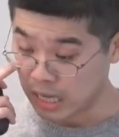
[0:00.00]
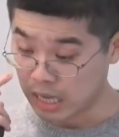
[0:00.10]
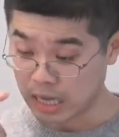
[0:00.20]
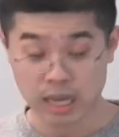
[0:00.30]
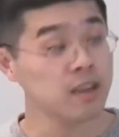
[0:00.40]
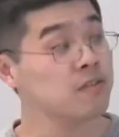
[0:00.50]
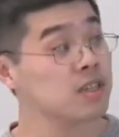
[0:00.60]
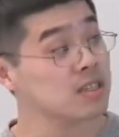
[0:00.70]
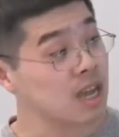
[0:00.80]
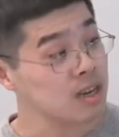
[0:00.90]
If
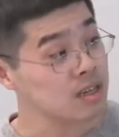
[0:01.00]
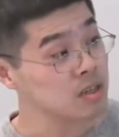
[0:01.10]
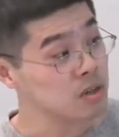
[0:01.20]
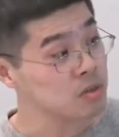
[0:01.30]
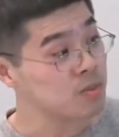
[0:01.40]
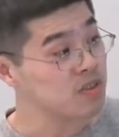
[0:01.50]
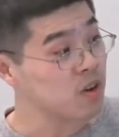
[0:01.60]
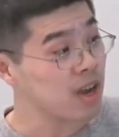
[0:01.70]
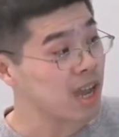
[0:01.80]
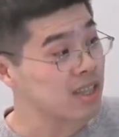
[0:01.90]
the seller knows
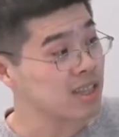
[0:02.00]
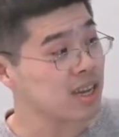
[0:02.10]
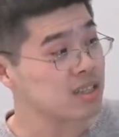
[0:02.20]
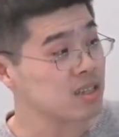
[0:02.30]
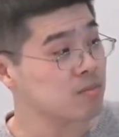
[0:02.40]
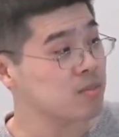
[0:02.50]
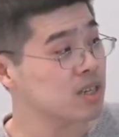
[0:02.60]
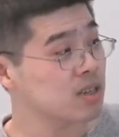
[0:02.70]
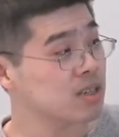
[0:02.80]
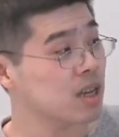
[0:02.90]
beforehand that the
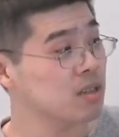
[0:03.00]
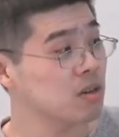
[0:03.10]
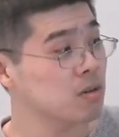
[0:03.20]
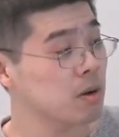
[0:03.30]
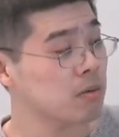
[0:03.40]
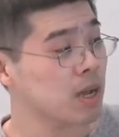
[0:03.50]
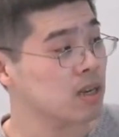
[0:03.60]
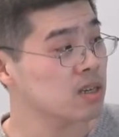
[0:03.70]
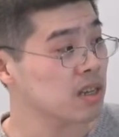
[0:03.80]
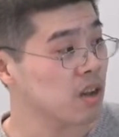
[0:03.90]
bidders are no regret
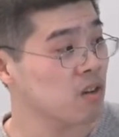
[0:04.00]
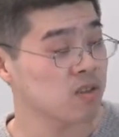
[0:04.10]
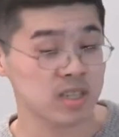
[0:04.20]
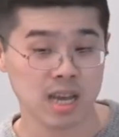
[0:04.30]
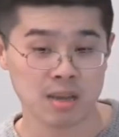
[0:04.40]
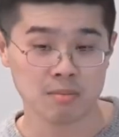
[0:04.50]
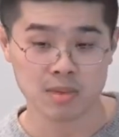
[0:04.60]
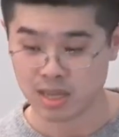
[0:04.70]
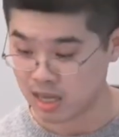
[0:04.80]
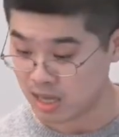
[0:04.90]
learning over time,
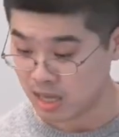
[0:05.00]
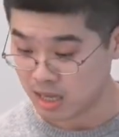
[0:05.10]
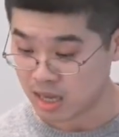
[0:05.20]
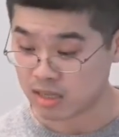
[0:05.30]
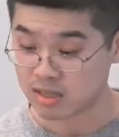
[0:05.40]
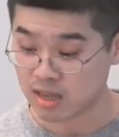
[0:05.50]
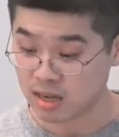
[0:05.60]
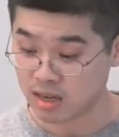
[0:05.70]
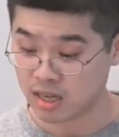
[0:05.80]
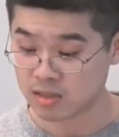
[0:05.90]
can the
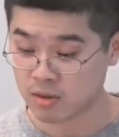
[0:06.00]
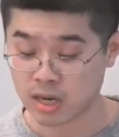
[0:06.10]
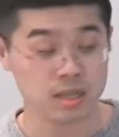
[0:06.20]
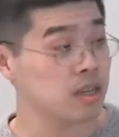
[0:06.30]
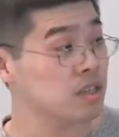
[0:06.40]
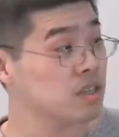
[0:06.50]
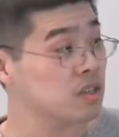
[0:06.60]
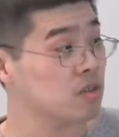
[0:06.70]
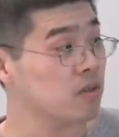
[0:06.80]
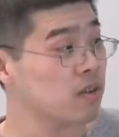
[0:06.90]
seller extract
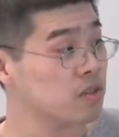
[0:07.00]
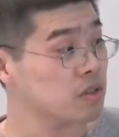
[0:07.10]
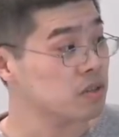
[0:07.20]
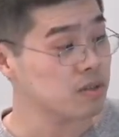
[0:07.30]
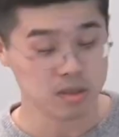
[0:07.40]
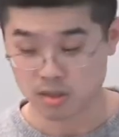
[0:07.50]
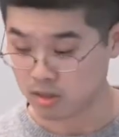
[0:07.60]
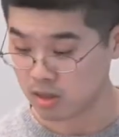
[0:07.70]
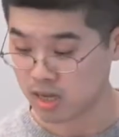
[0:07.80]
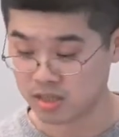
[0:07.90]
additional revenue?
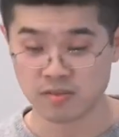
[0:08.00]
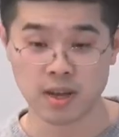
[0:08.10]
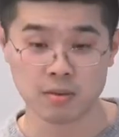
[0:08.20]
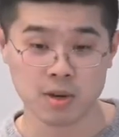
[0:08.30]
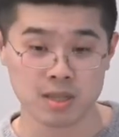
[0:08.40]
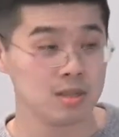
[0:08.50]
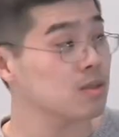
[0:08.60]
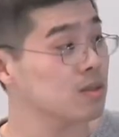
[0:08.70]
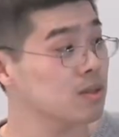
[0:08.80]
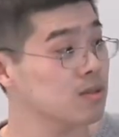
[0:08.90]
So I define what
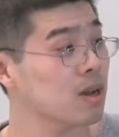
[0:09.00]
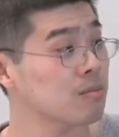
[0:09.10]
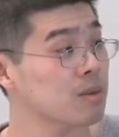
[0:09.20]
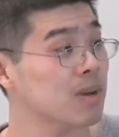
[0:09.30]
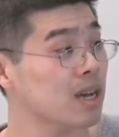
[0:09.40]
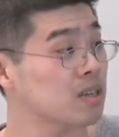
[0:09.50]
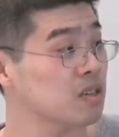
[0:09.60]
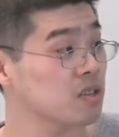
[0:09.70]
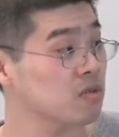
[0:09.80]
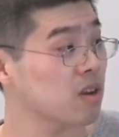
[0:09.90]
do I mean by
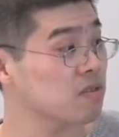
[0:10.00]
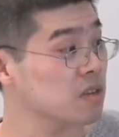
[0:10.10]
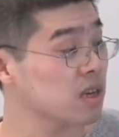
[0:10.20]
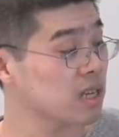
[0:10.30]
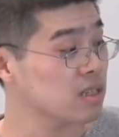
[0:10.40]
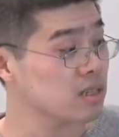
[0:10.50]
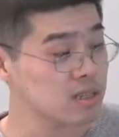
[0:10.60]
additional revenue later.